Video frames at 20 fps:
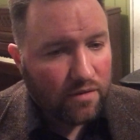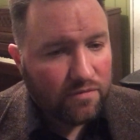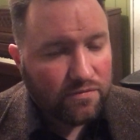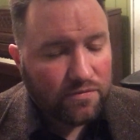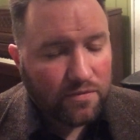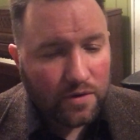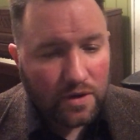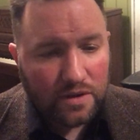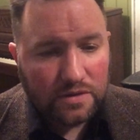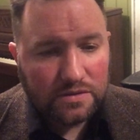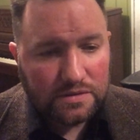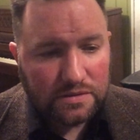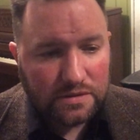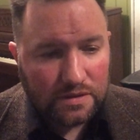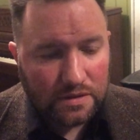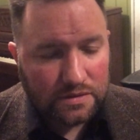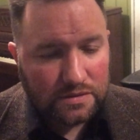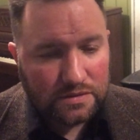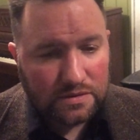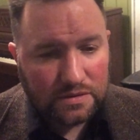For
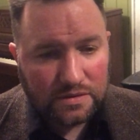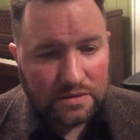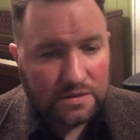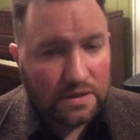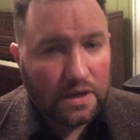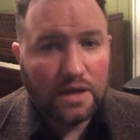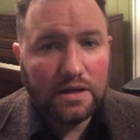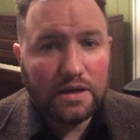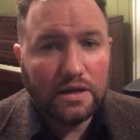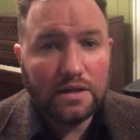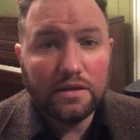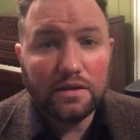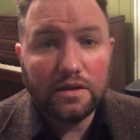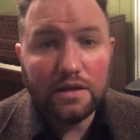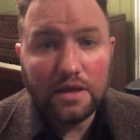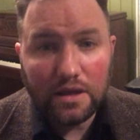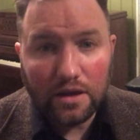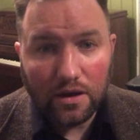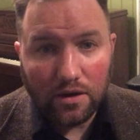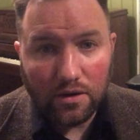instance, the sun in
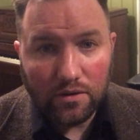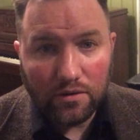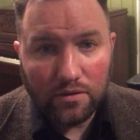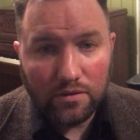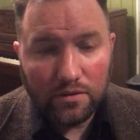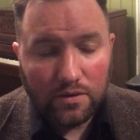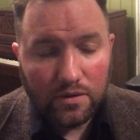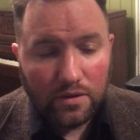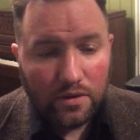Leo